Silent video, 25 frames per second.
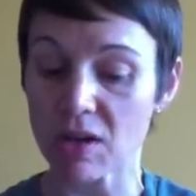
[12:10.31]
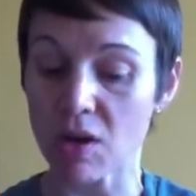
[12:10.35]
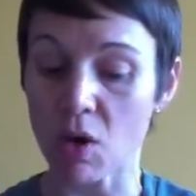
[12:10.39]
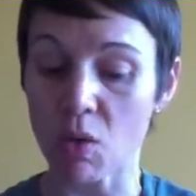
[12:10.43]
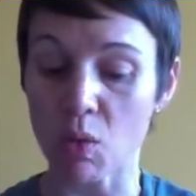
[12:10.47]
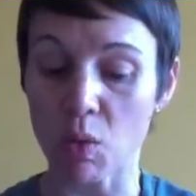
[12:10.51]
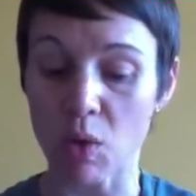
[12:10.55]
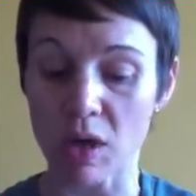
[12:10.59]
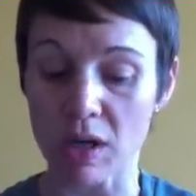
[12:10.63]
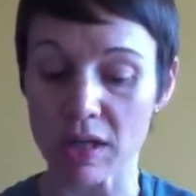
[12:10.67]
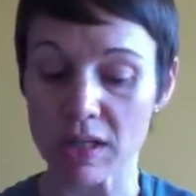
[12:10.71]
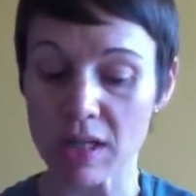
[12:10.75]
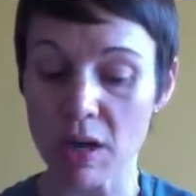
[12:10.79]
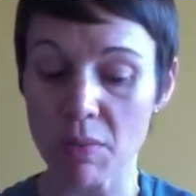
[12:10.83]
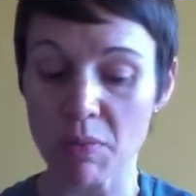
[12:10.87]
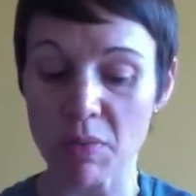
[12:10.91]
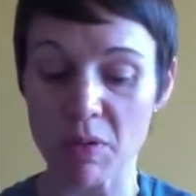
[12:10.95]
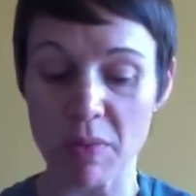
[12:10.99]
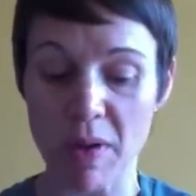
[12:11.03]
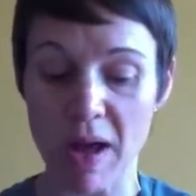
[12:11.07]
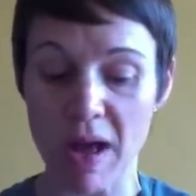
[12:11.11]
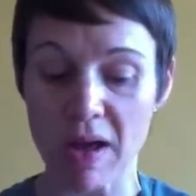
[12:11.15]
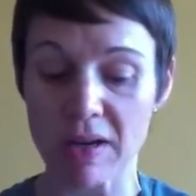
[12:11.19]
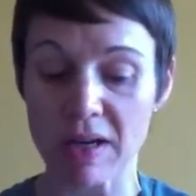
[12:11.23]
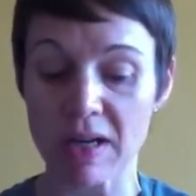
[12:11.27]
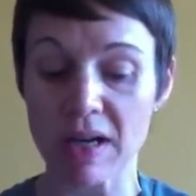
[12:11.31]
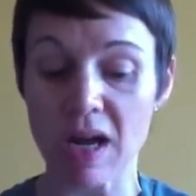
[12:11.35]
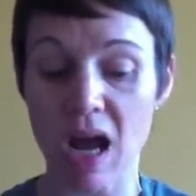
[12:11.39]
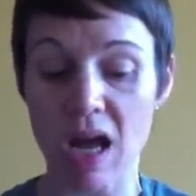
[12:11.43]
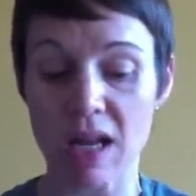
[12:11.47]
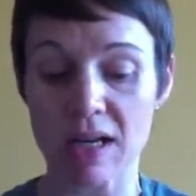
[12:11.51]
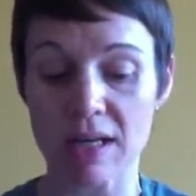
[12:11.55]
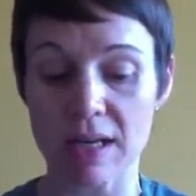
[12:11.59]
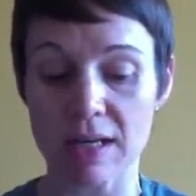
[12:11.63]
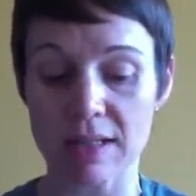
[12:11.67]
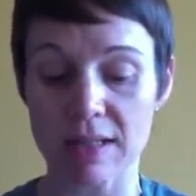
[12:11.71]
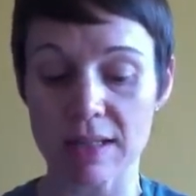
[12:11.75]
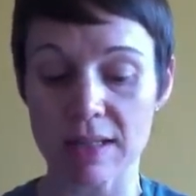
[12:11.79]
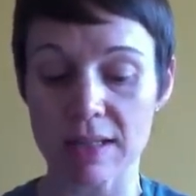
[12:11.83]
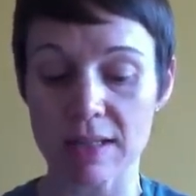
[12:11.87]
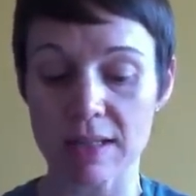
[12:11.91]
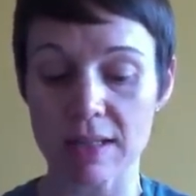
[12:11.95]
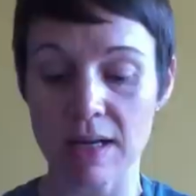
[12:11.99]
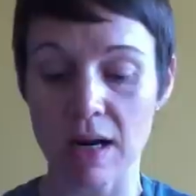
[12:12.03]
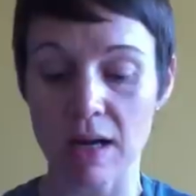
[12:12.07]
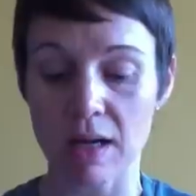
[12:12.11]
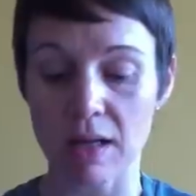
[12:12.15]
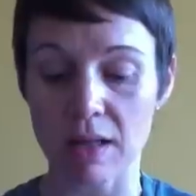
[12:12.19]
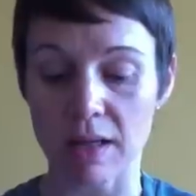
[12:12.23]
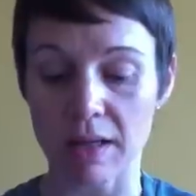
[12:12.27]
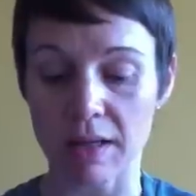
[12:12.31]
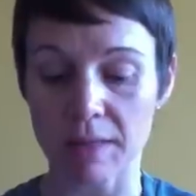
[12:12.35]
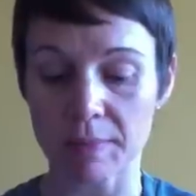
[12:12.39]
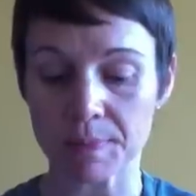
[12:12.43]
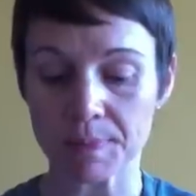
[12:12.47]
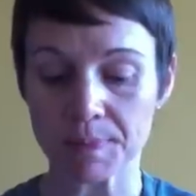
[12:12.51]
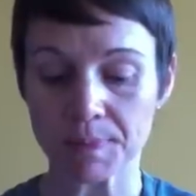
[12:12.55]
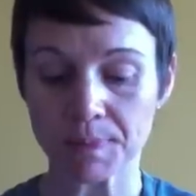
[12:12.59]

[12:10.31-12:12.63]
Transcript: all worked up about it unnecessarily."